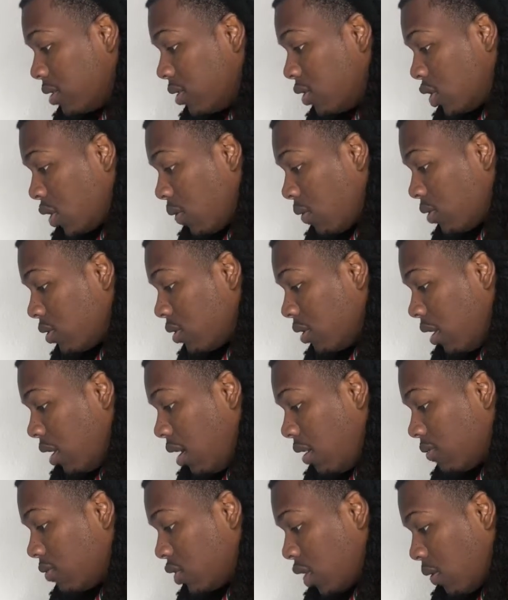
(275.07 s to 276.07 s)
Zoro
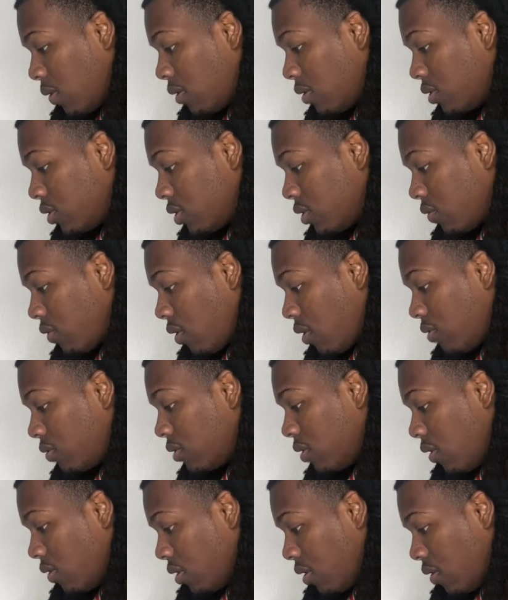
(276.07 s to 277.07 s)
Juro
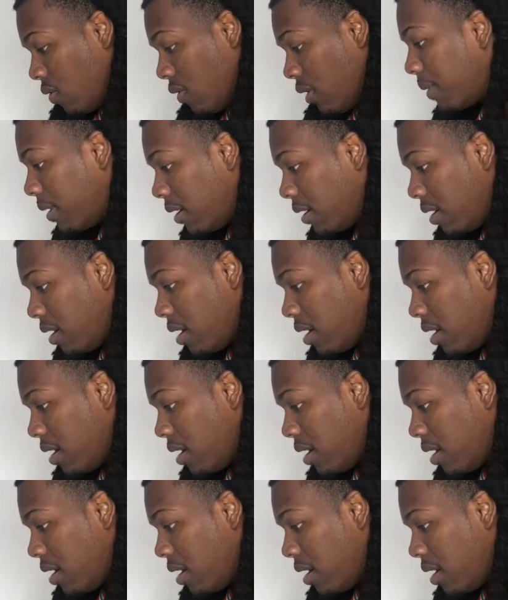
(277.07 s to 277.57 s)
Dono,